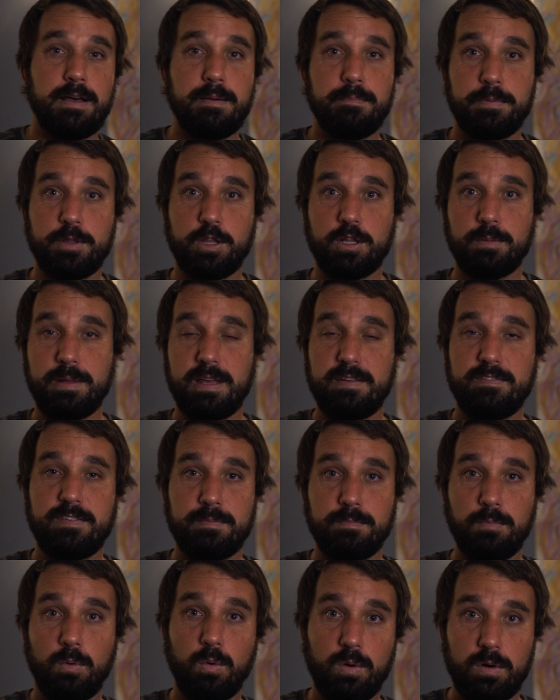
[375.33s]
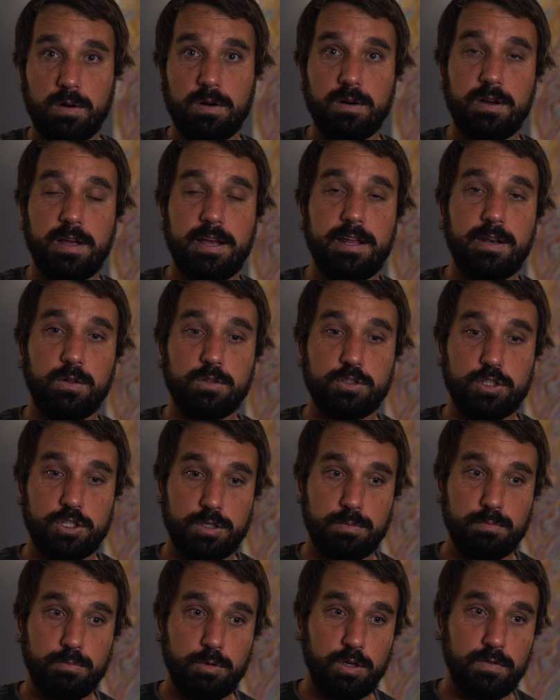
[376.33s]
But there'll be even more, and it'll just
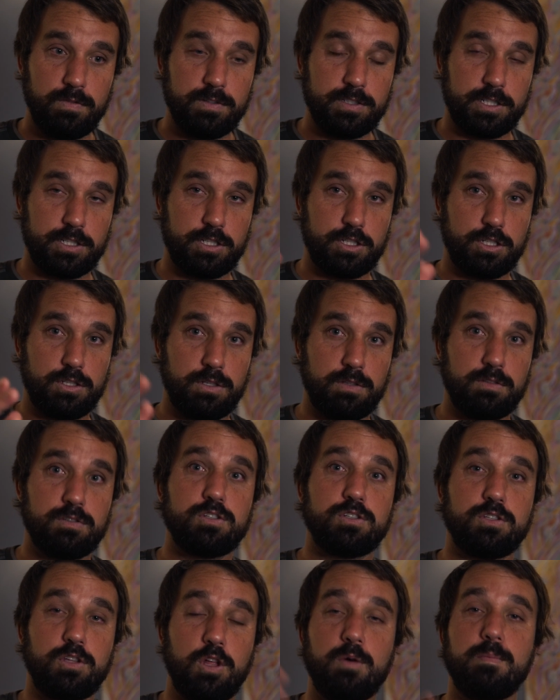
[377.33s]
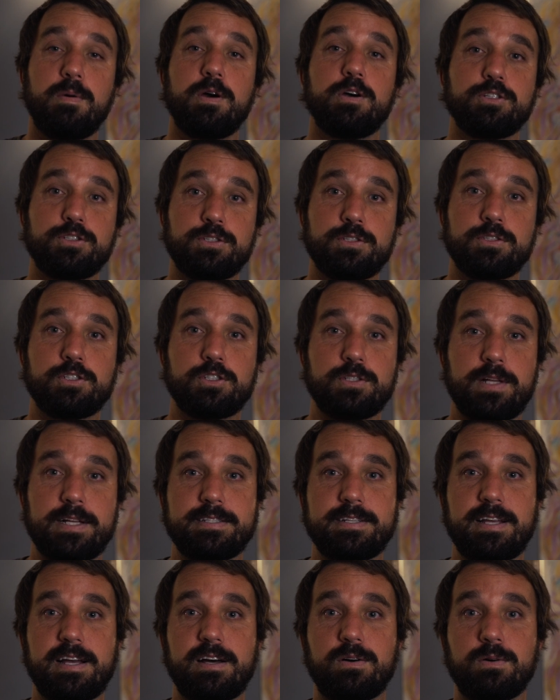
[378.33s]
move as a slow motion. So that's
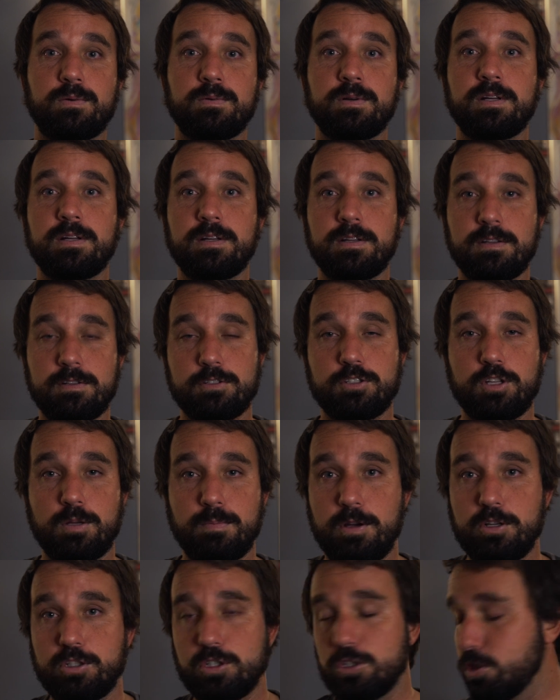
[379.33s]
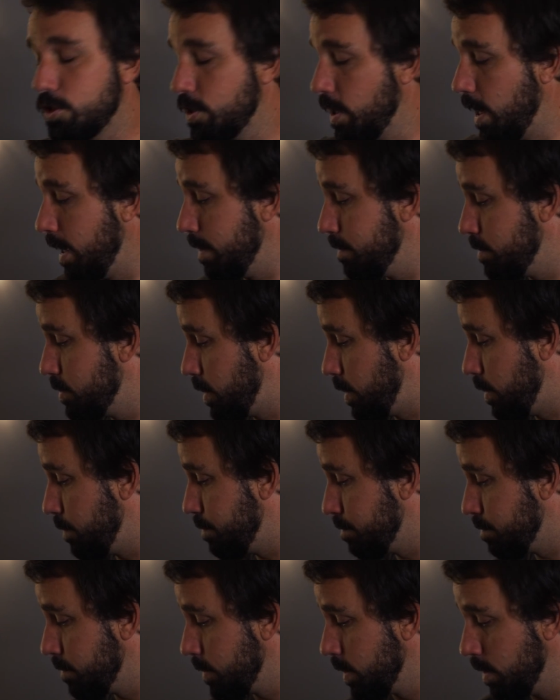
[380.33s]
how slow motion shot. So,
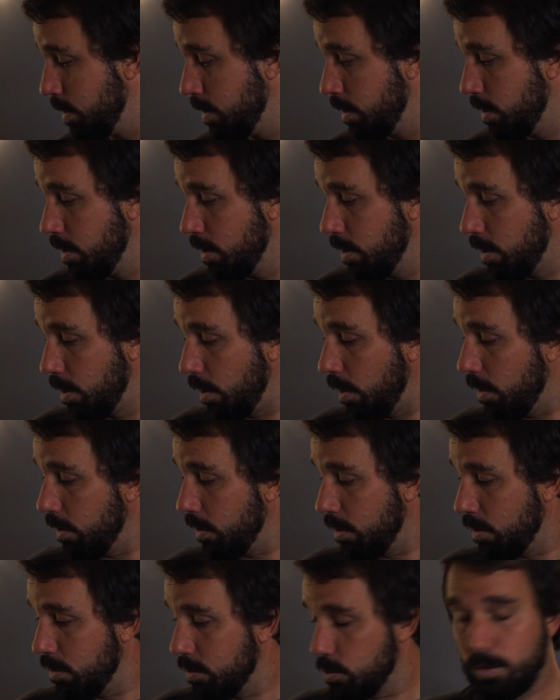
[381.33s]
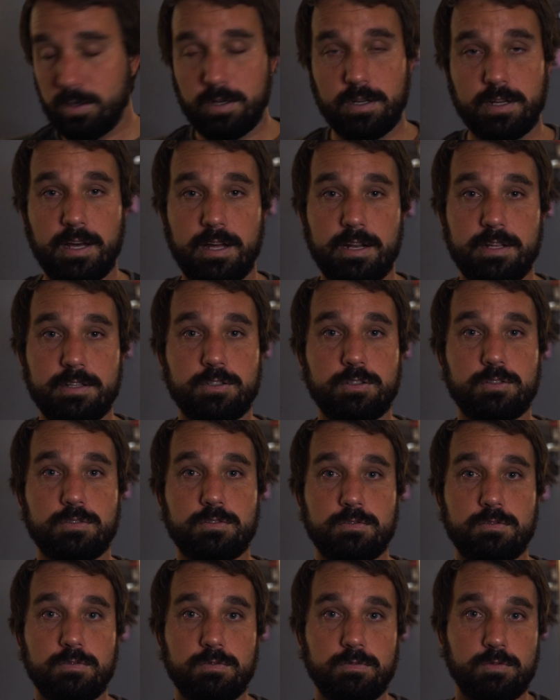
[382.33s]
all right, y'all. Just wanted to kind of
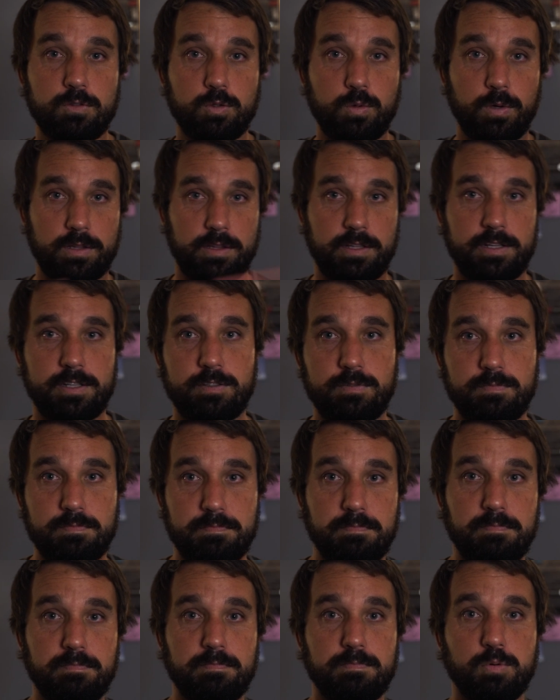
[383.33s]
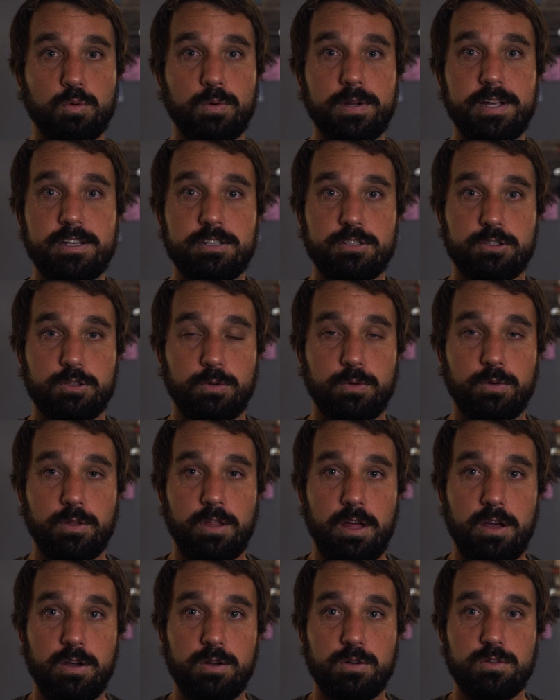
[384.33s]
quickly breeze through
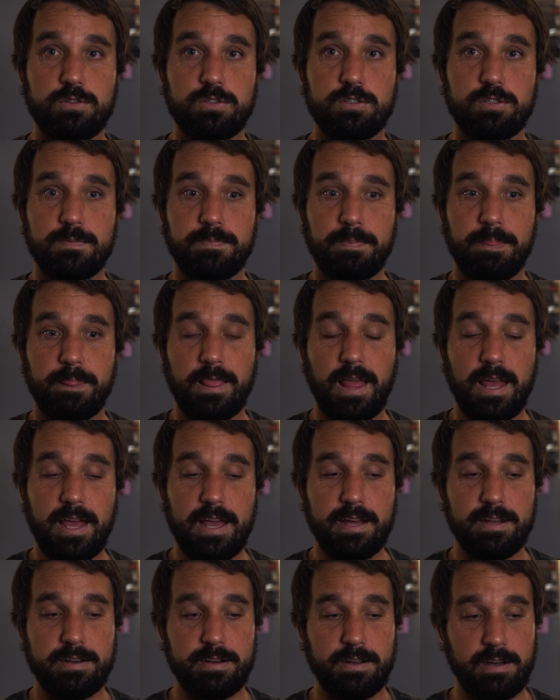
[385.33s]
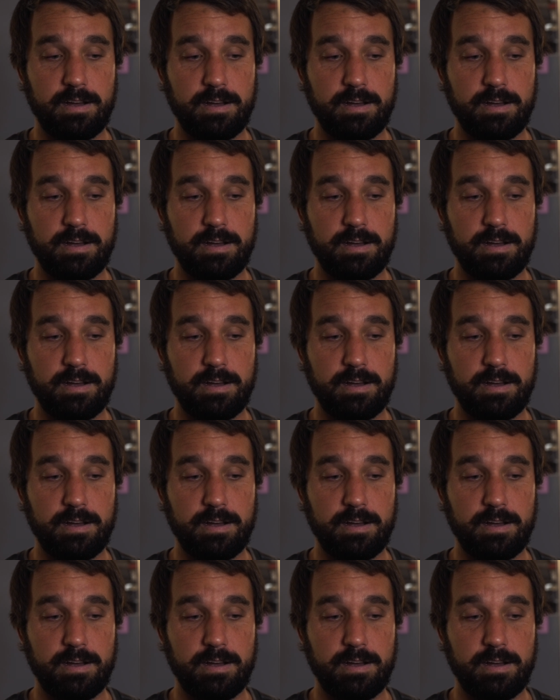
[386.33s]
those, and